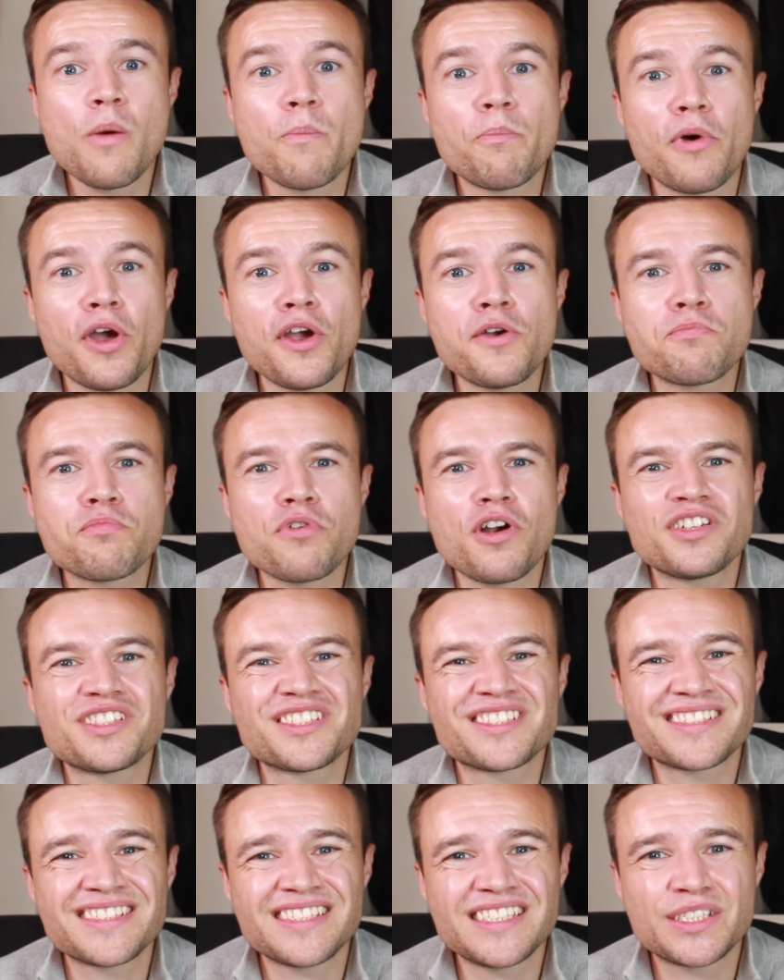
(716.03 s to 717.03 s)
Both
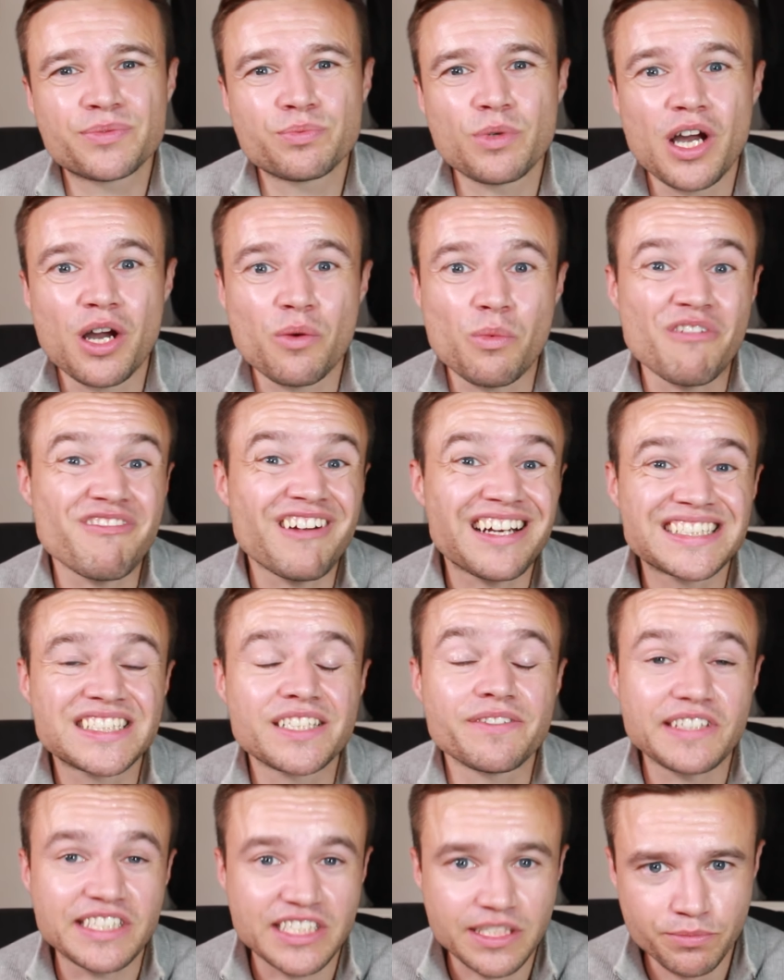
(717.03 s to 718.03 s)
processes were
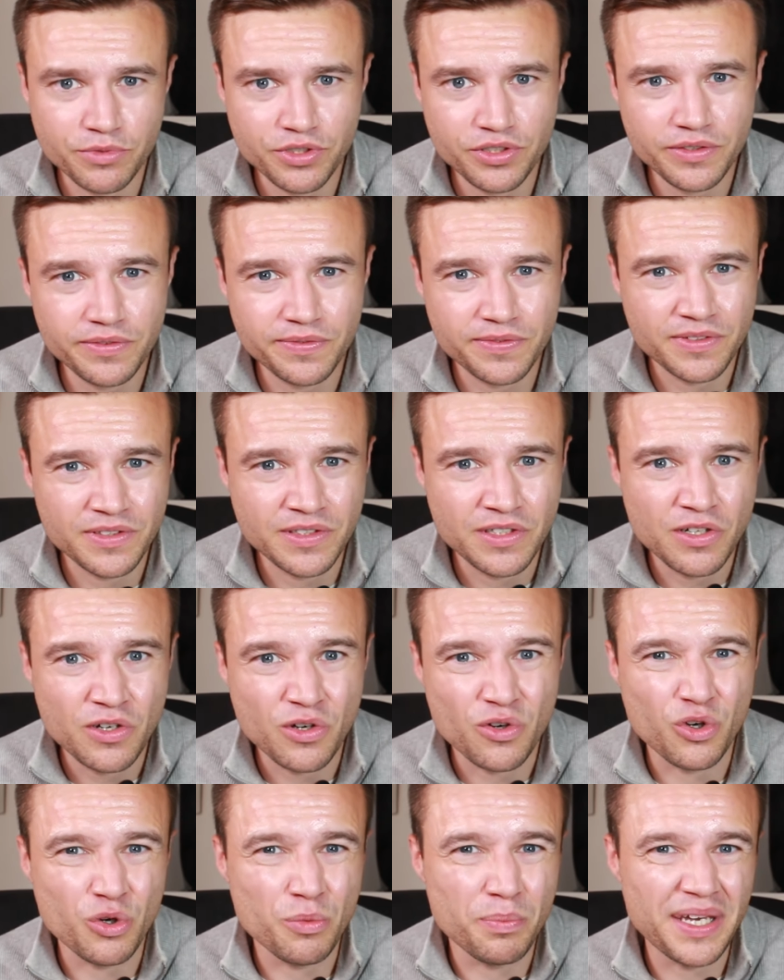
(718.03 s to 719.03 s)
relatively smooth,
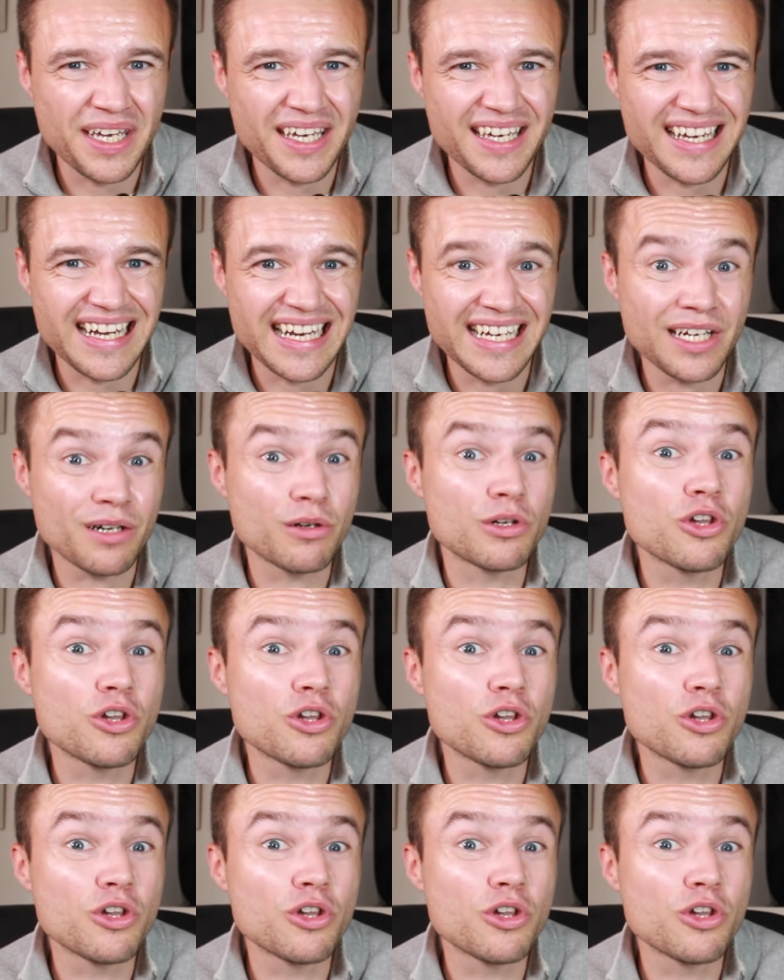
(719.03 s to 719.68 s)
albeit a little